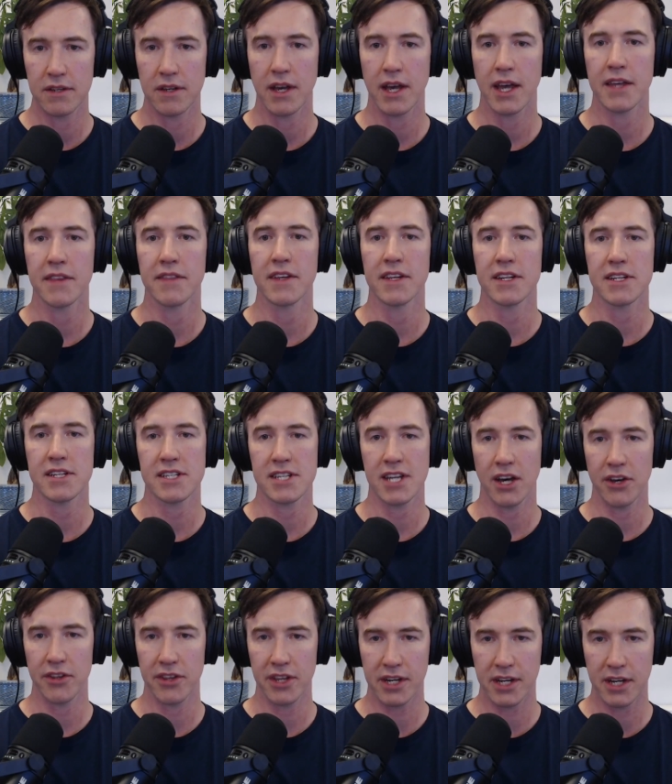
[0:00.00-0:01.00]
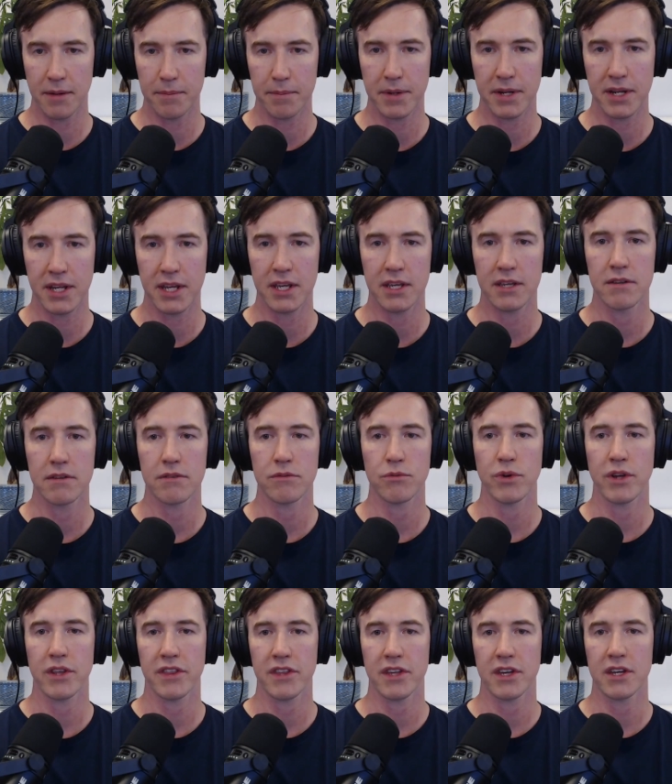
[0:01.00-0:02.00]
and then sell the company
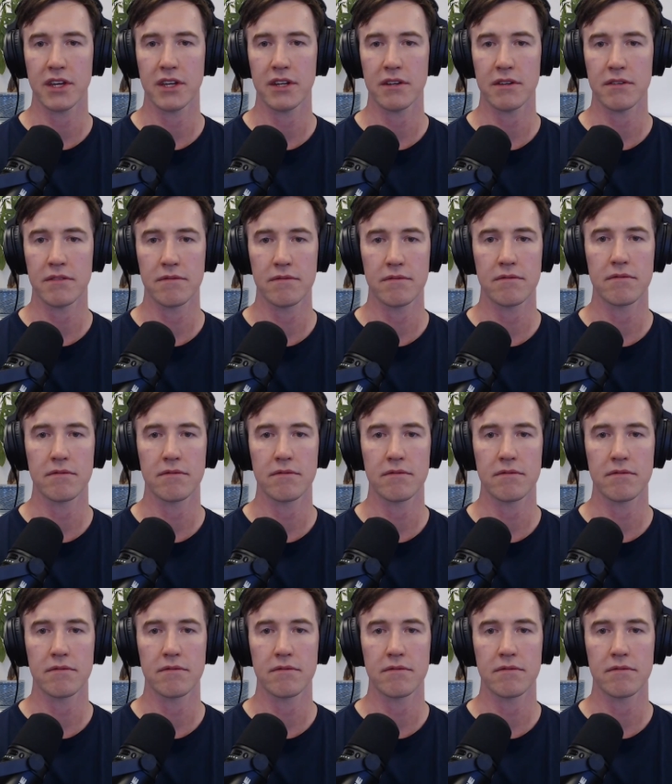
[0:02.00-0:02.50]
within